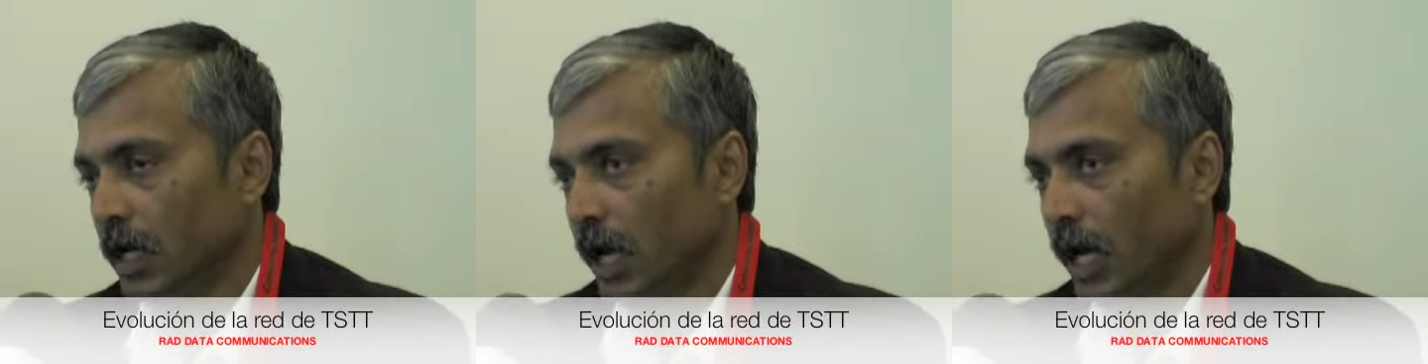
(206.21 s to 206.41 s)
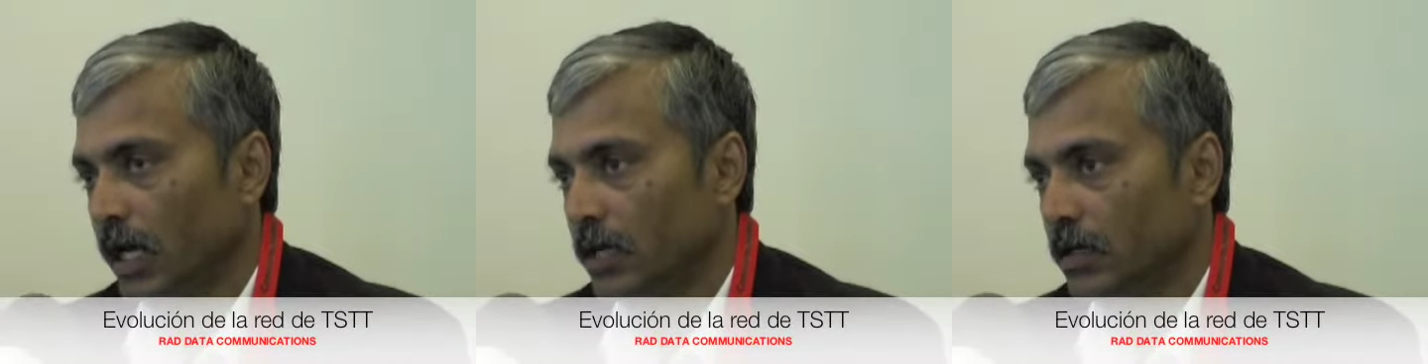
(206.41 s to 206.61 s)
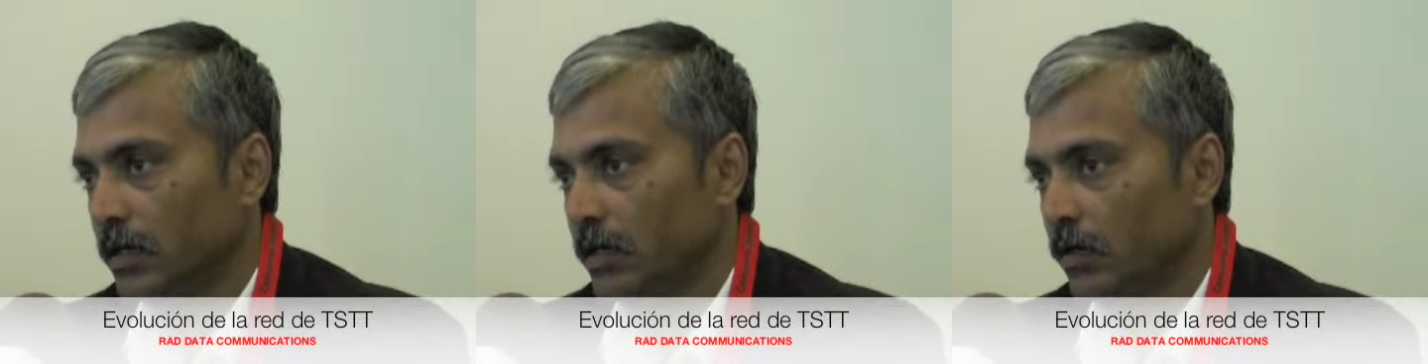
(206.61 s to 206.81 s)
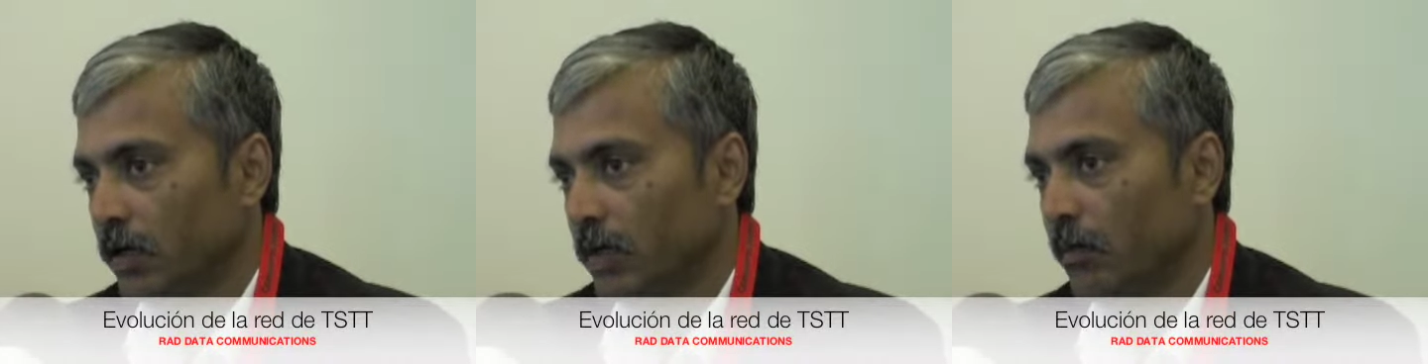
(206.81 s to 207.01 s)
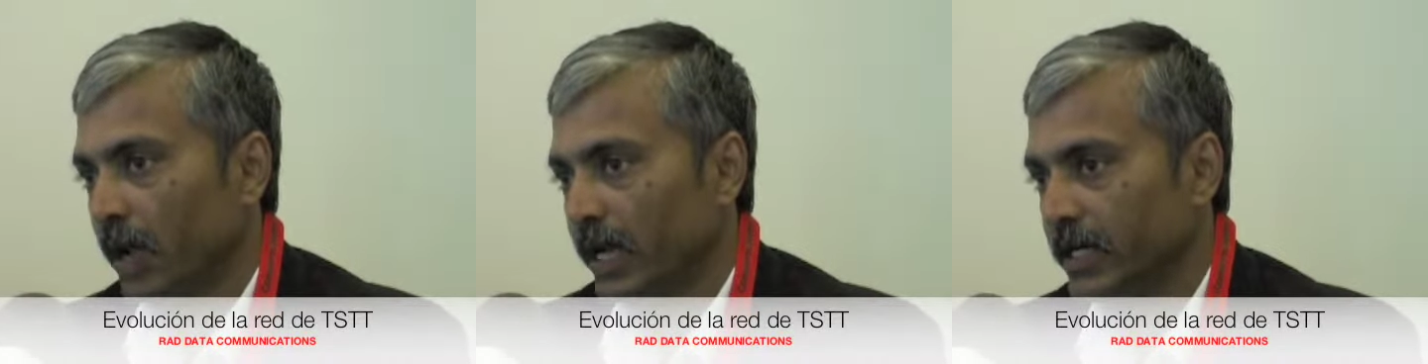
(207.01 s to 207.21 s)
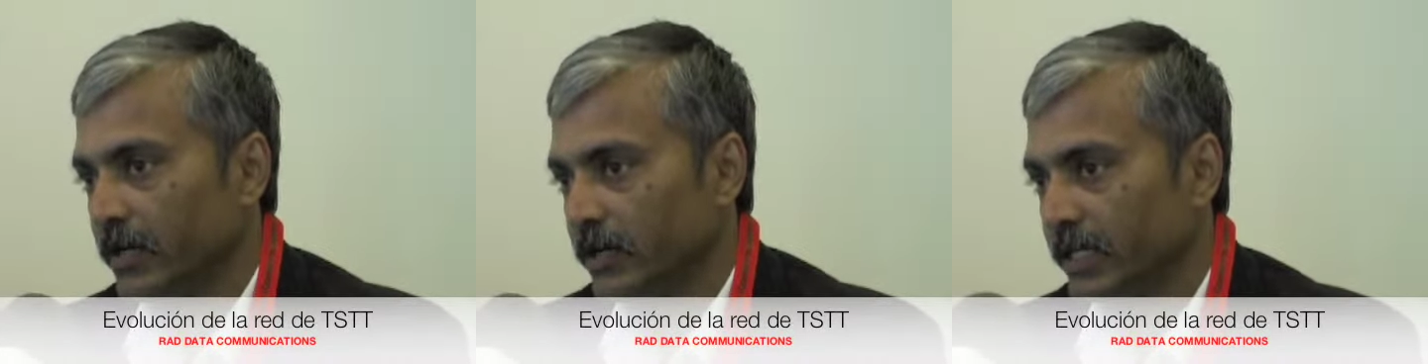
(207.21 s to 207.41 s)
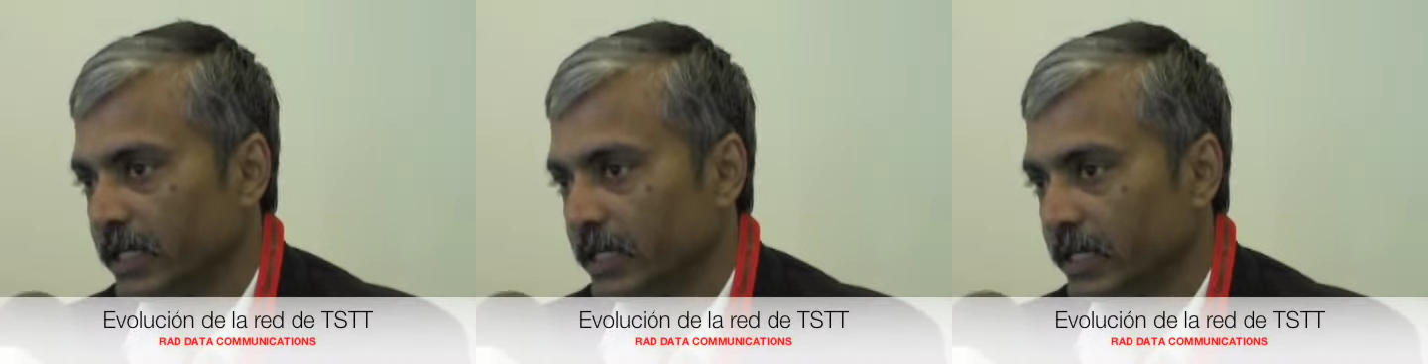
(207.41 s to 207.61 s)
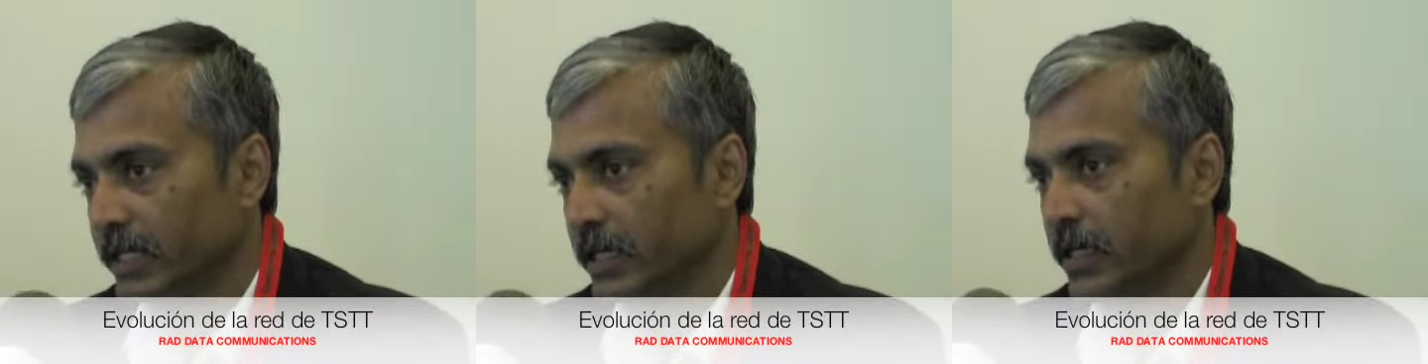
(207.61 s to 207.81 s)
and we're
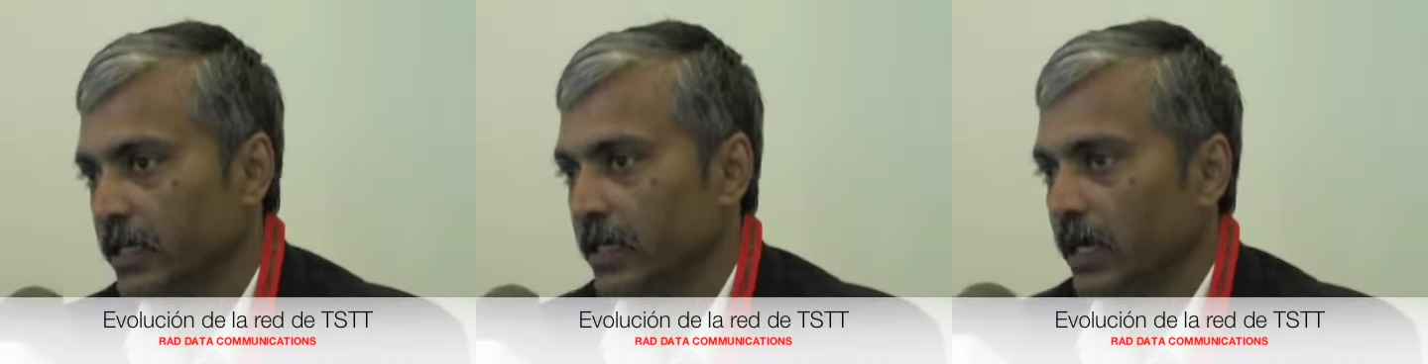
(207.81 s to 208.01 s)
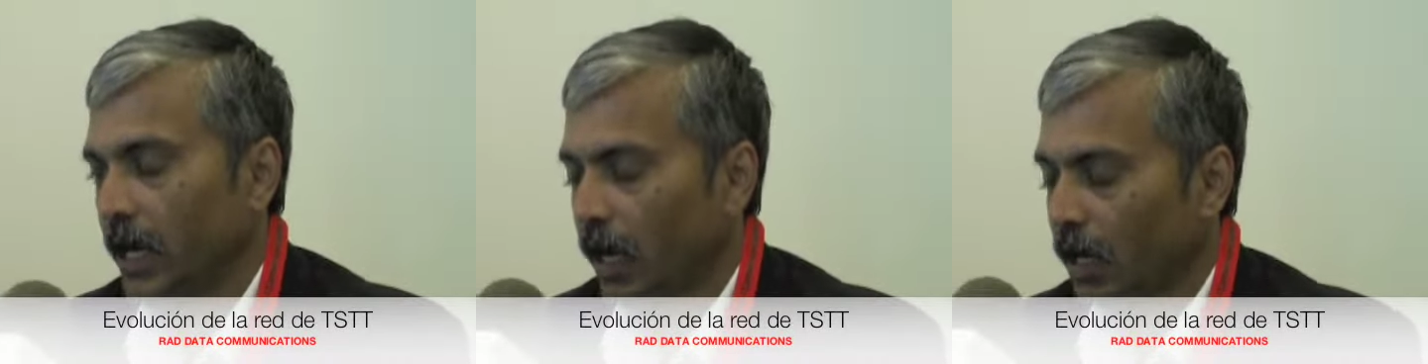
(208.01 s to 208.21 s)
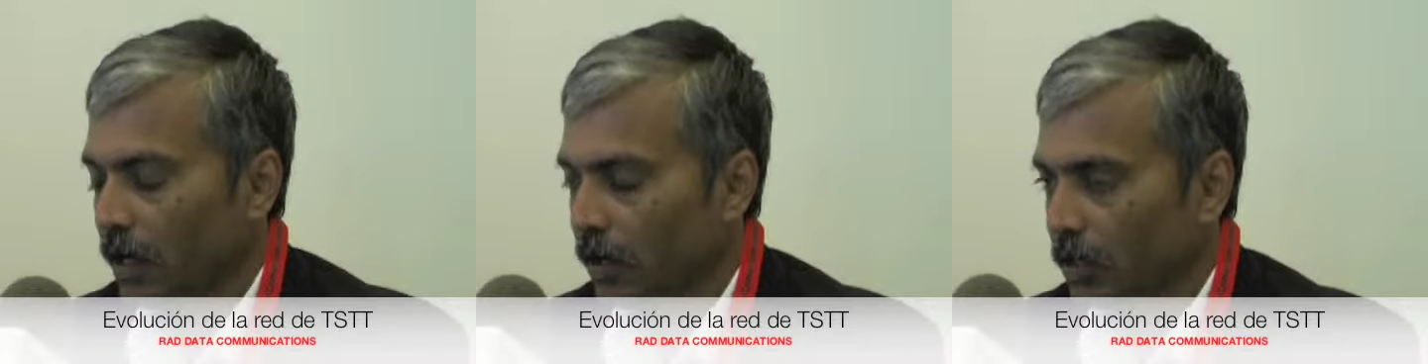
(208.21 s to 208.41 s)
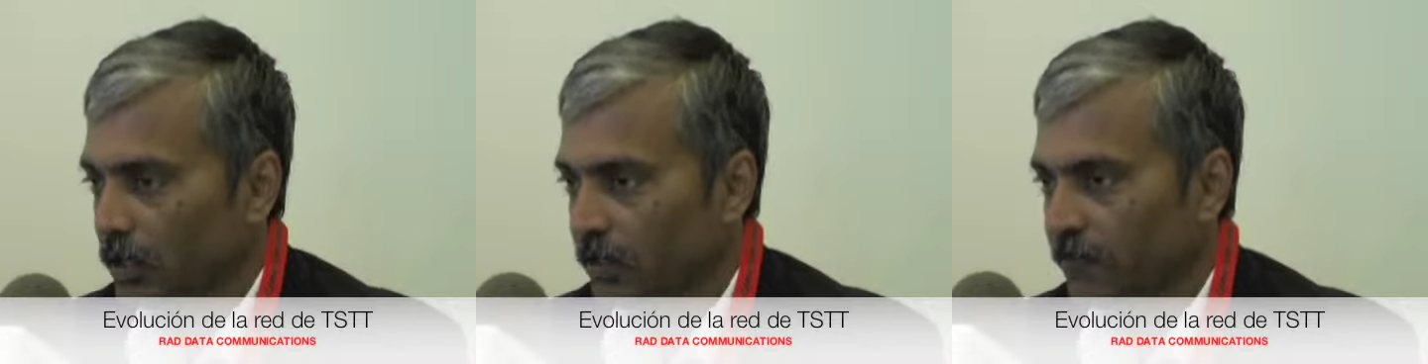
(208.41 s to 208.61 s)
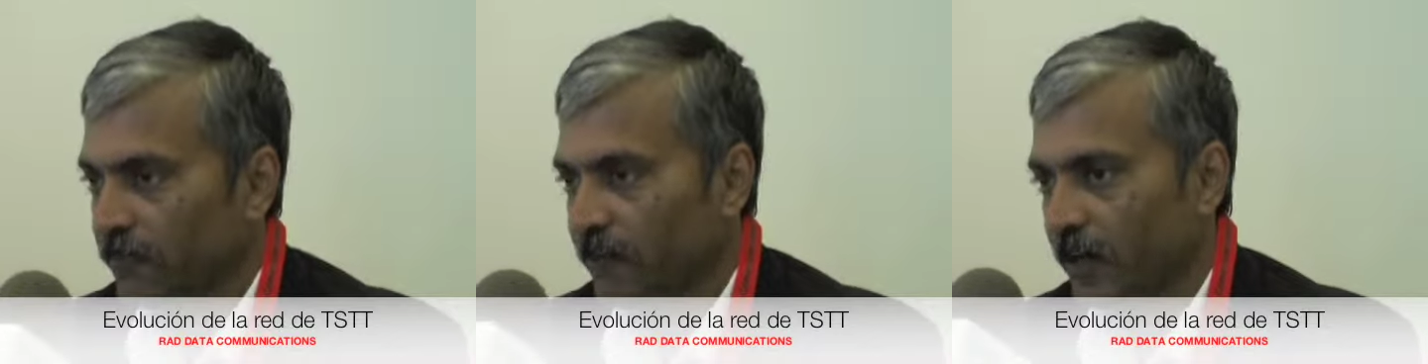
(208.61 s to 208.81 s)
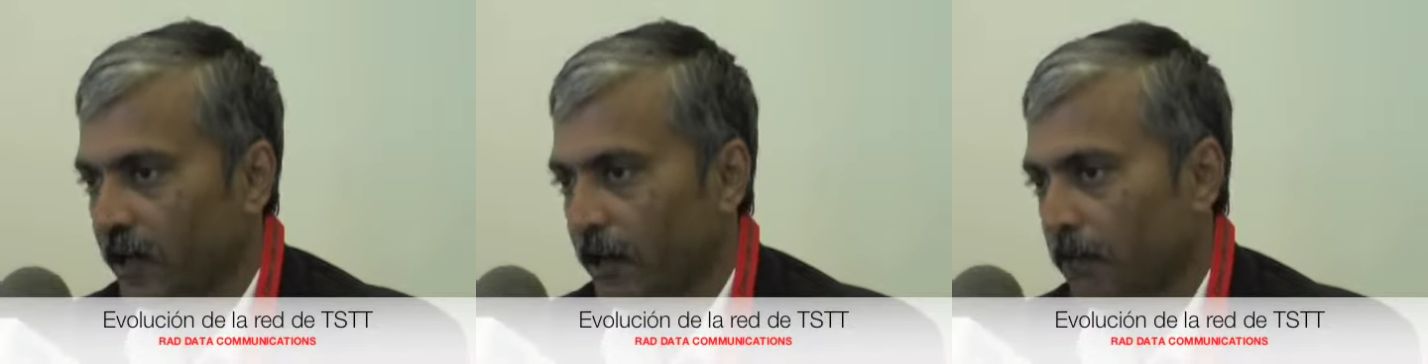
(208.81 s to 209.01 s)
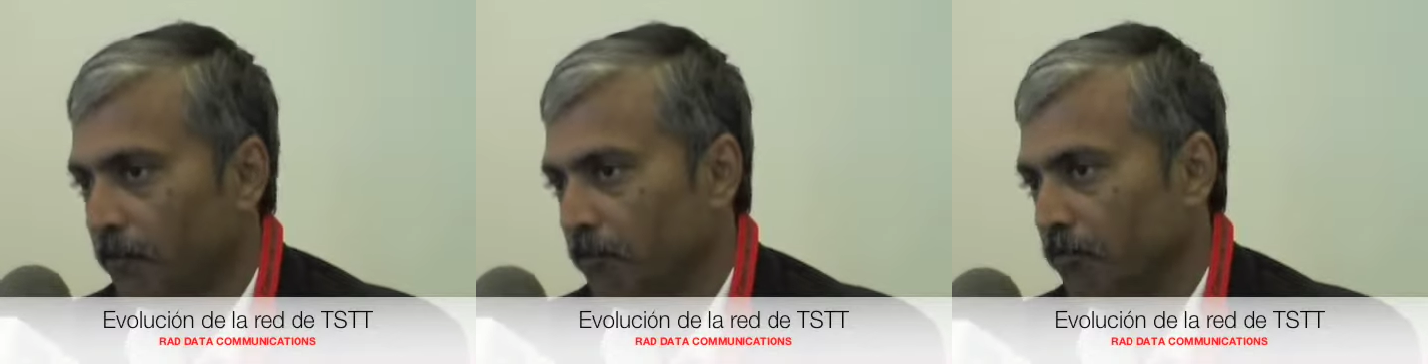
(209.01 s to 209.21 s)
migrating a lot of our